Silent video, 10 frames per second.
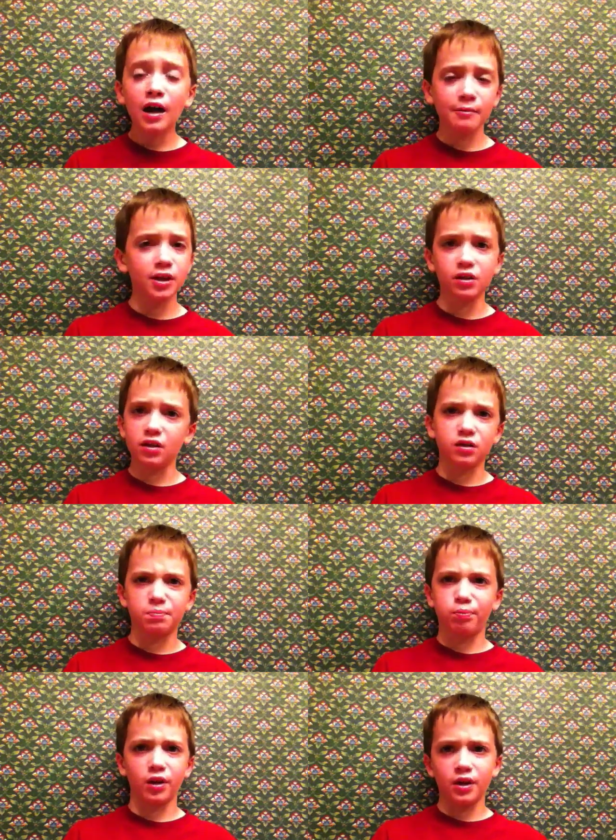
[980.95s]
I'm not going to
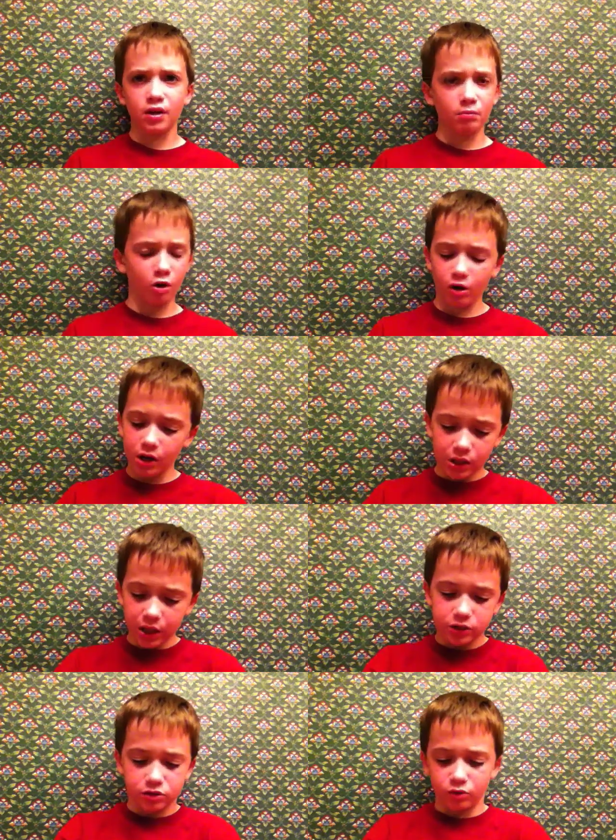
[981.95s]
explain anymore.
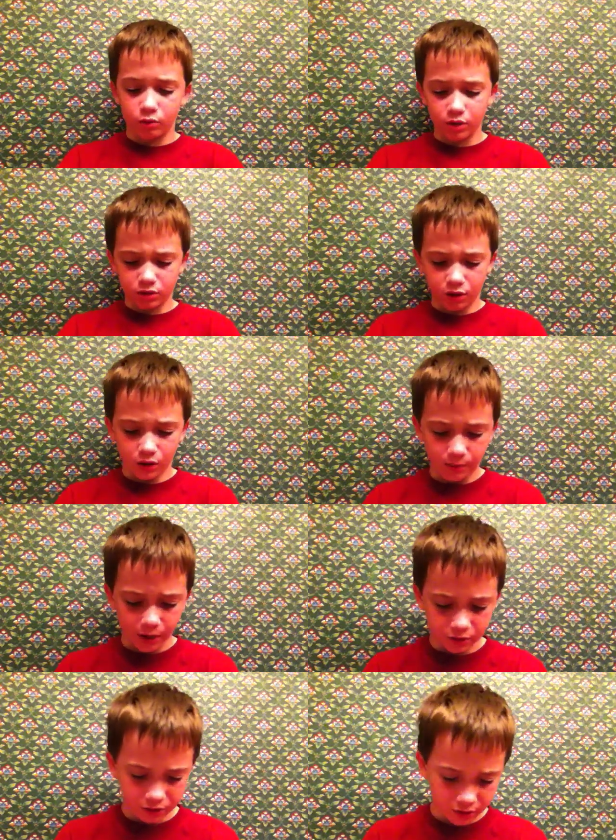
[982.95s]
I just don't want to talk
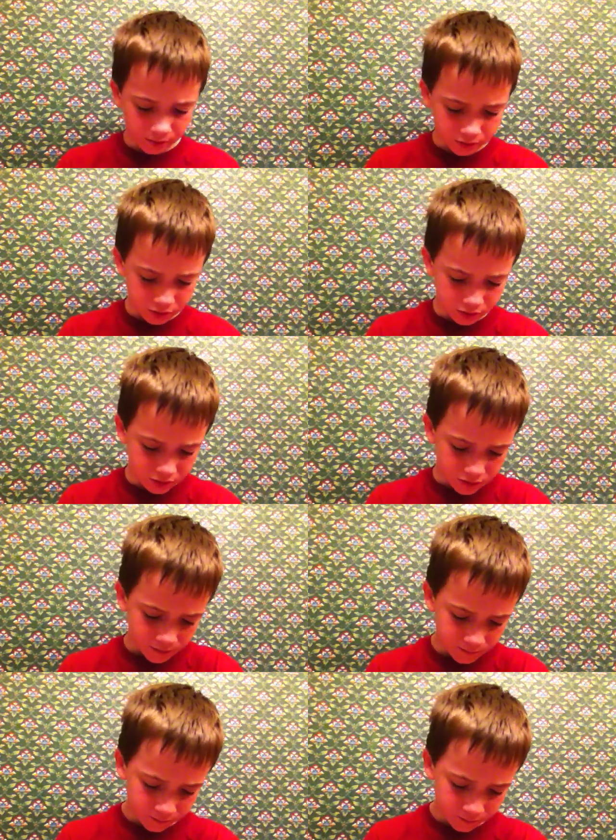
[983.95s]
about this episode.